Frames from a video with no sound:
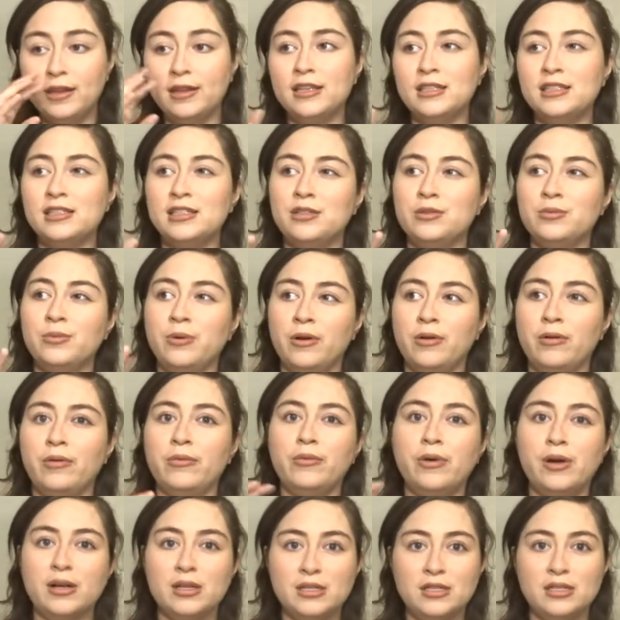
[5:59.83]
This is where it
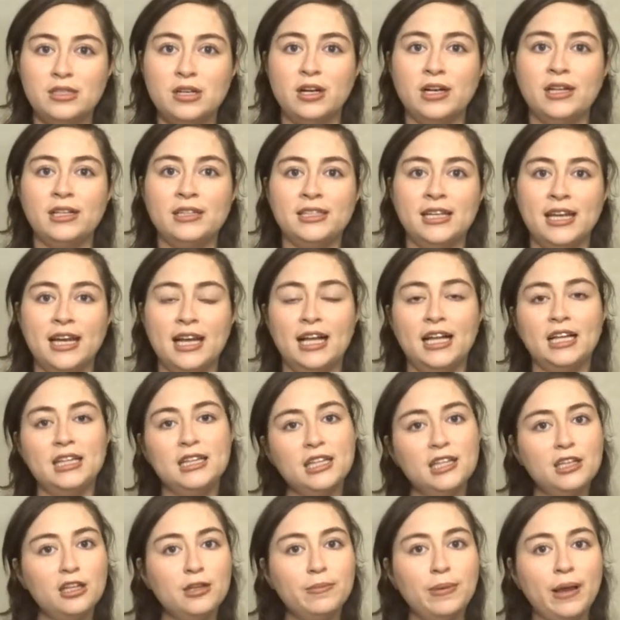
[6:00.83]
was starting to get a
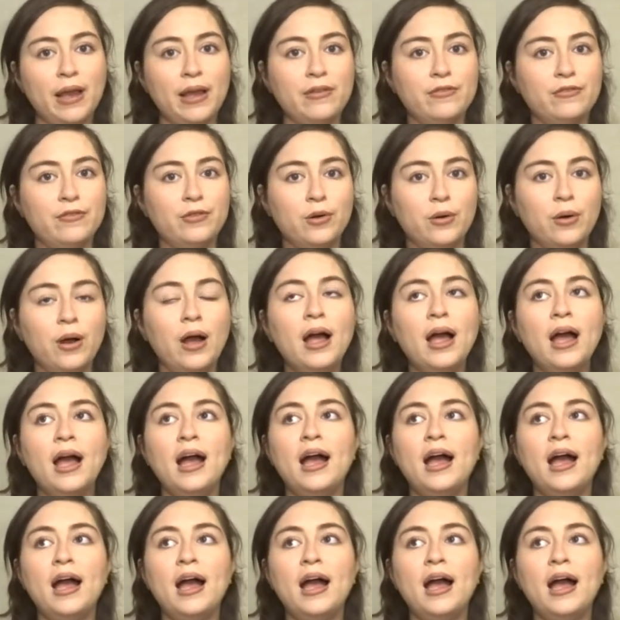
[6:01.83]
little painful.